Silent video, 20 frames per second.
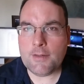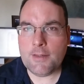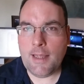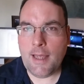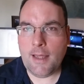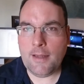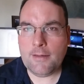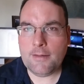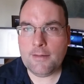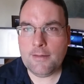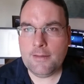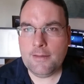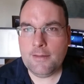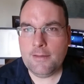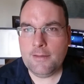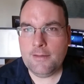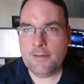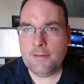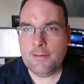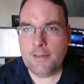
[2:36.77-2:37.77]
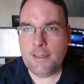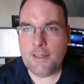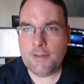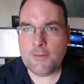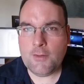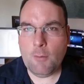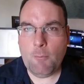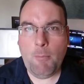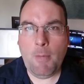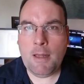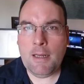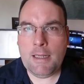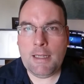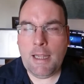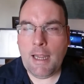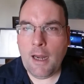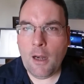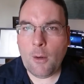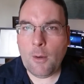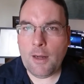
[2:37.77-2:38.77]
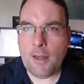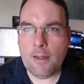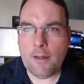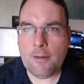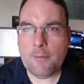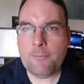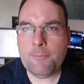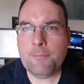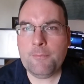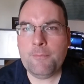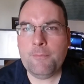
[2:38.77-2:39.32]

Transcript: that is the money area.